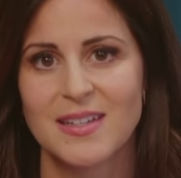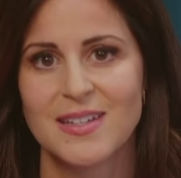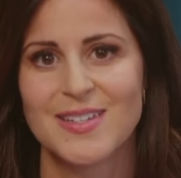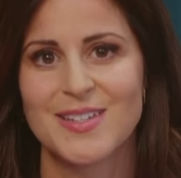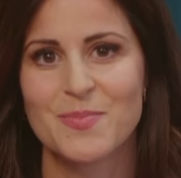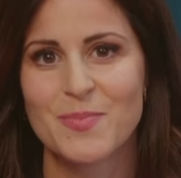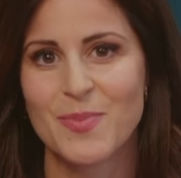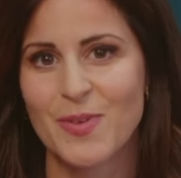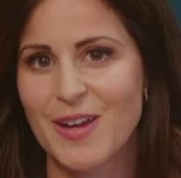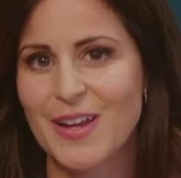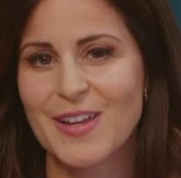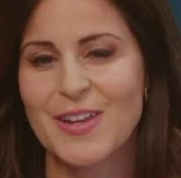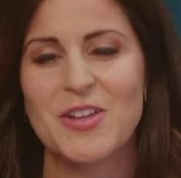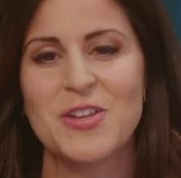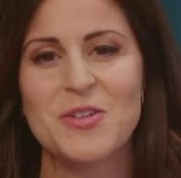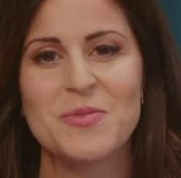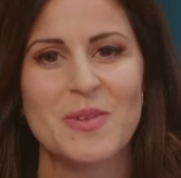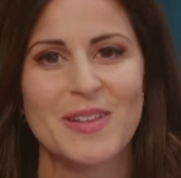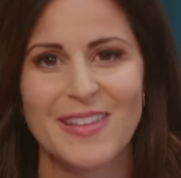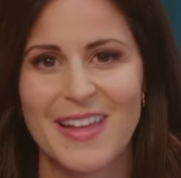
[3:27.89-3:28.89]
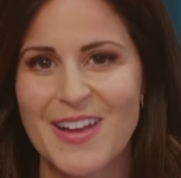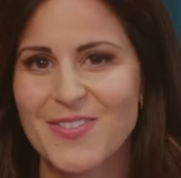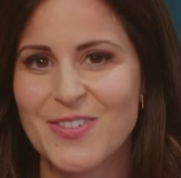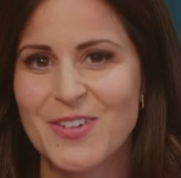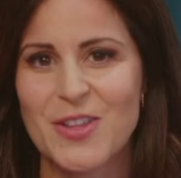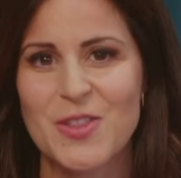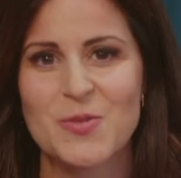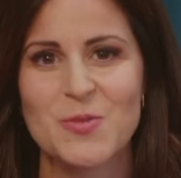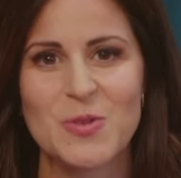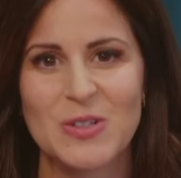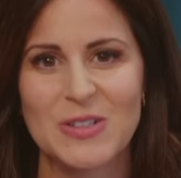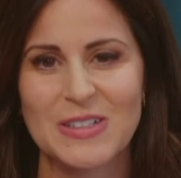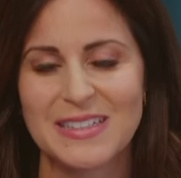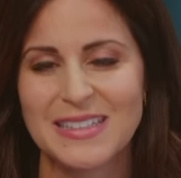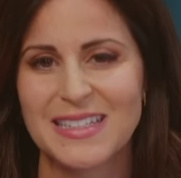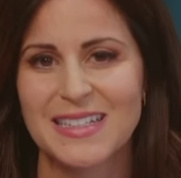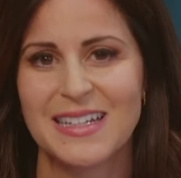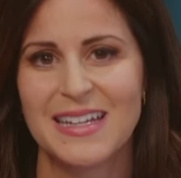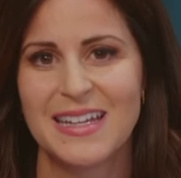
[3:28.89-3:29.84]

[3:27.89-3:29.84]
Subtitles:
to bring human life into the world.